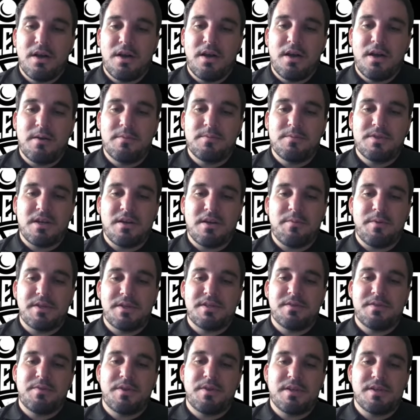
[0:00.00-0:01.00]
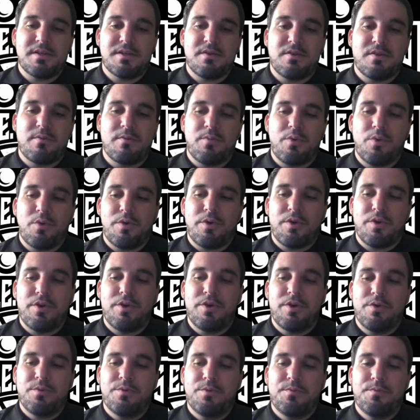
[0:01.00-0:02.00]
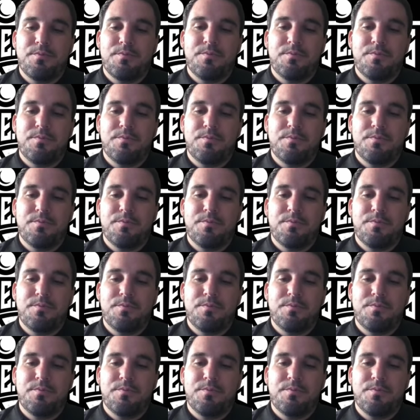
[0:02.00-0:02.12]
Talk about some things that are important to you.